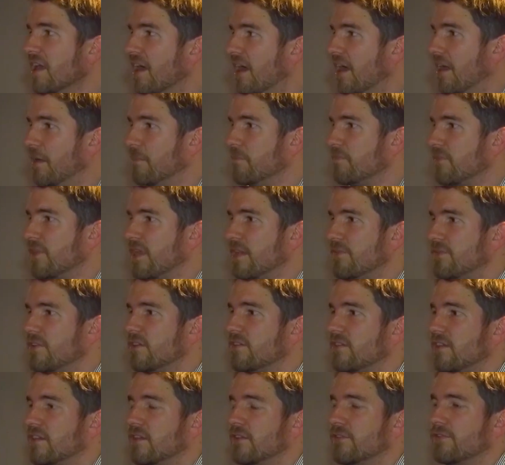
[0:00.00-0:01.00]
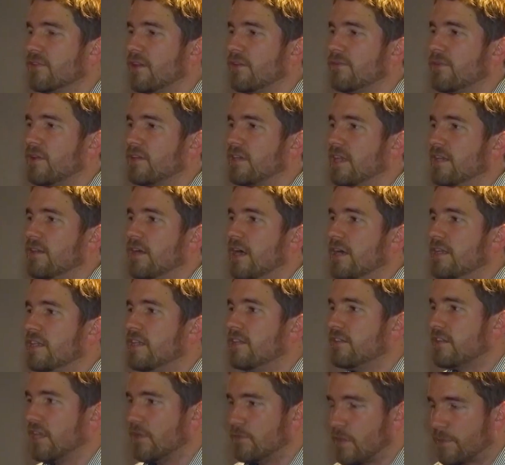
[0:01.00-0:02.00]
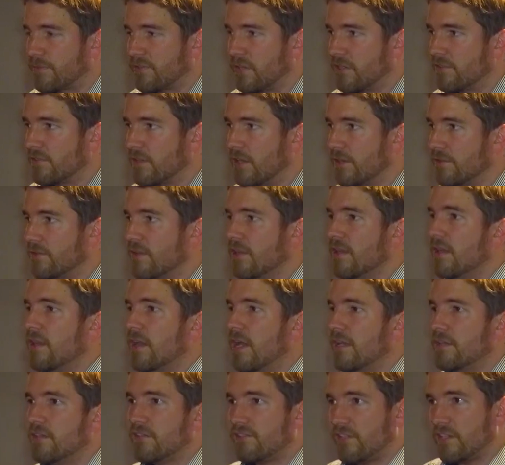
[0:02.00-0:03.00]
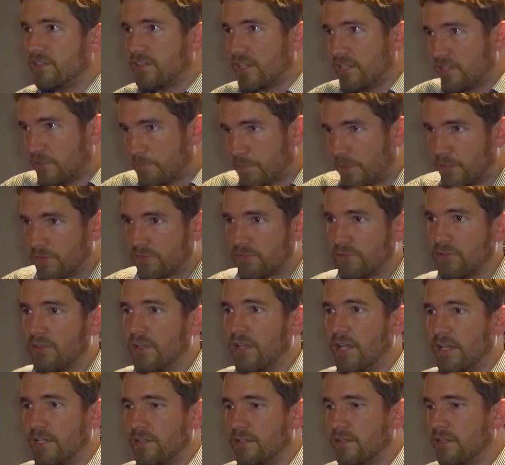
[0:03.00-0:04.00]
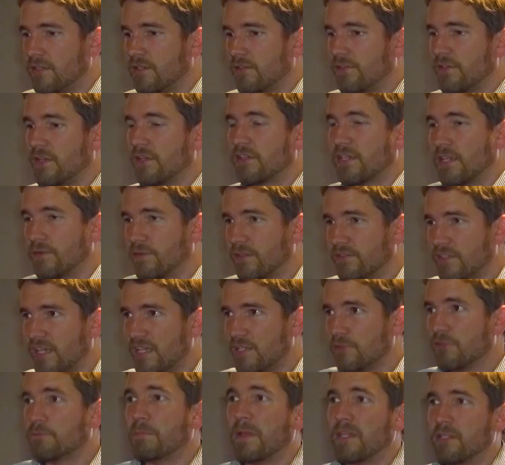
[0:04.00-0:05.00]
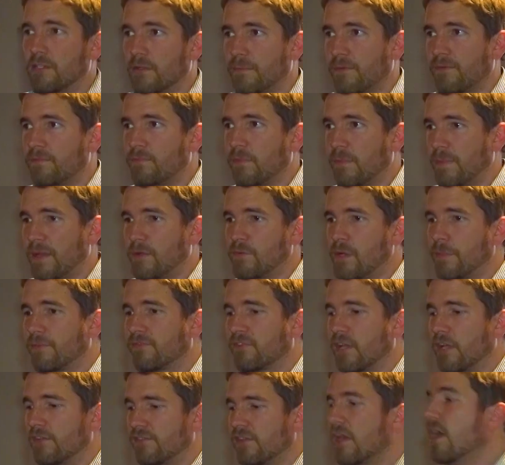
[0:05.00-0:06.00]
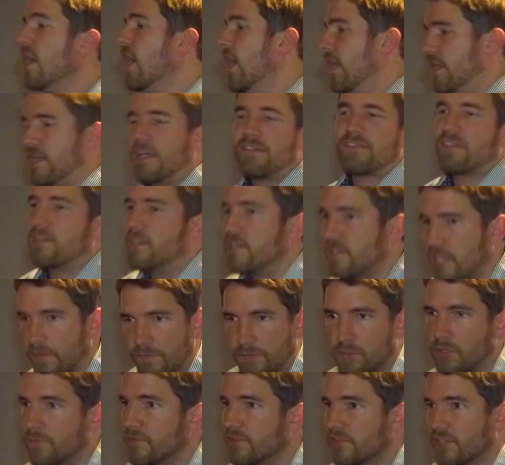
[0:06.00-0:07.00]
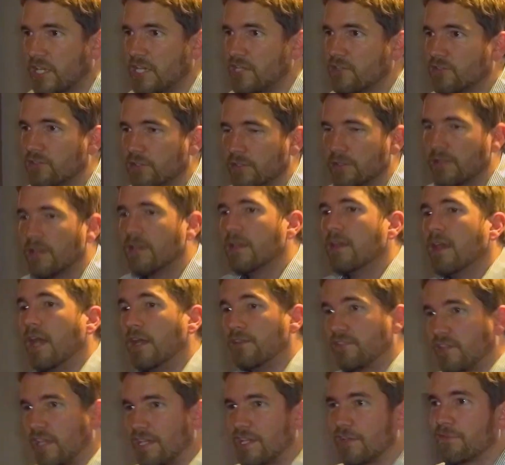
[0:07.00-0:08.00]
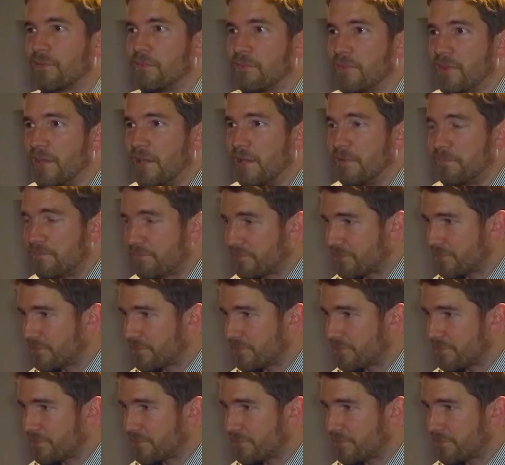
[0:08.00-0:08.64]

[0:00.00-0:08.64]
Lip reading: If you think of, okay, I need to get a website done, and you see Danny's posts online, you can think, okay, right, Daniel's banging up about websites, let's at least have a conversation and take it from there.